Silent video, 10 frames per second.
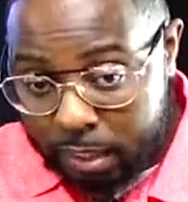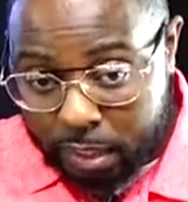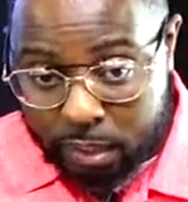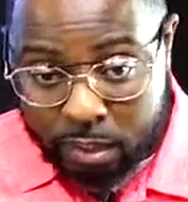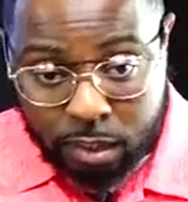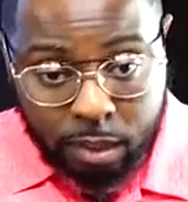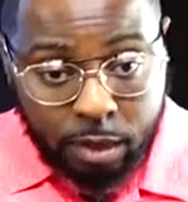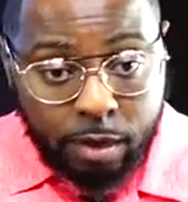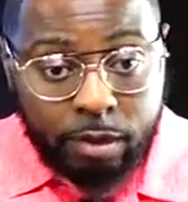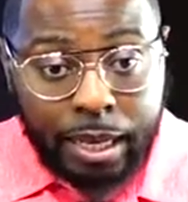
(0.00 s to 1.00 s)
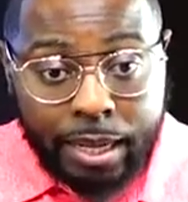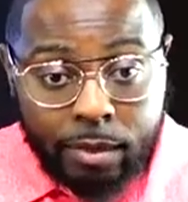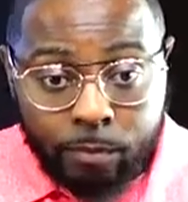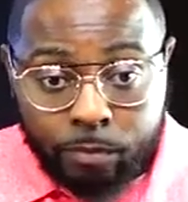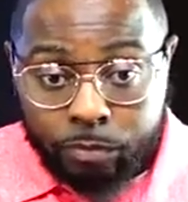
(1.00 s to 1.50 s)
and the other,
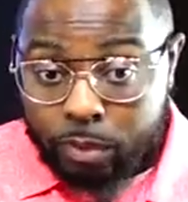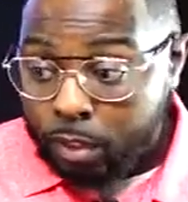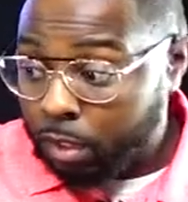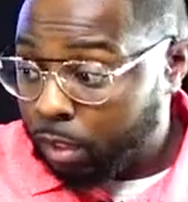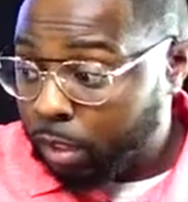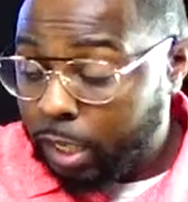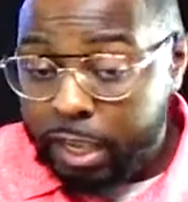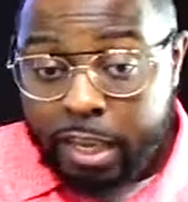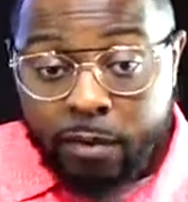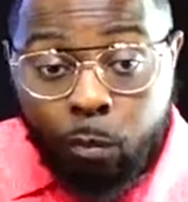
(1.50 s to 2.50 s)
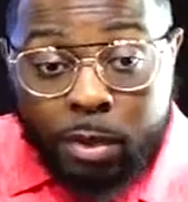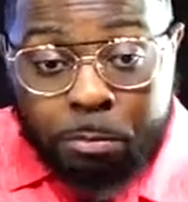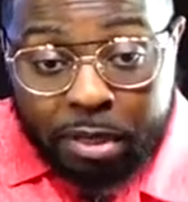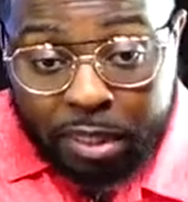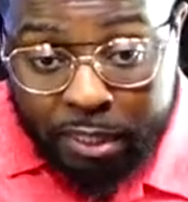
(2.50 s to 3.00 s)
like if we
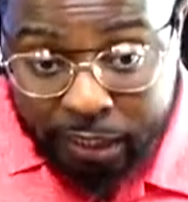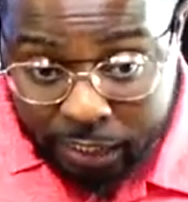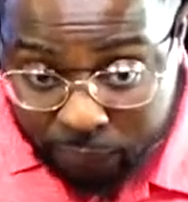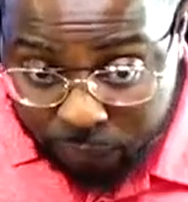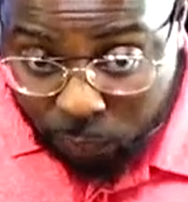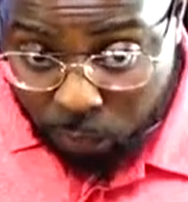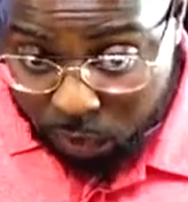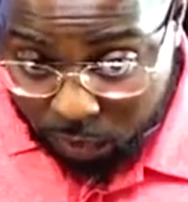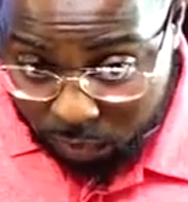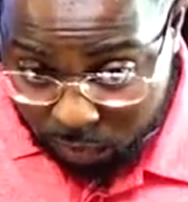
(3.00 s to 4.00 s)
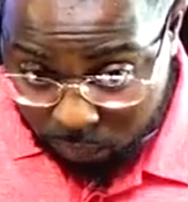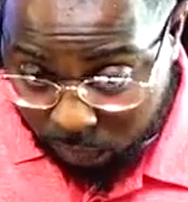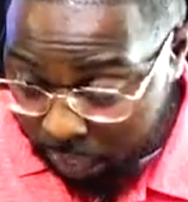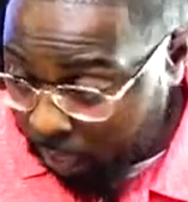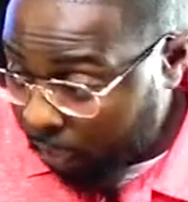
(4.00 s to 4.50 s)
believe the word right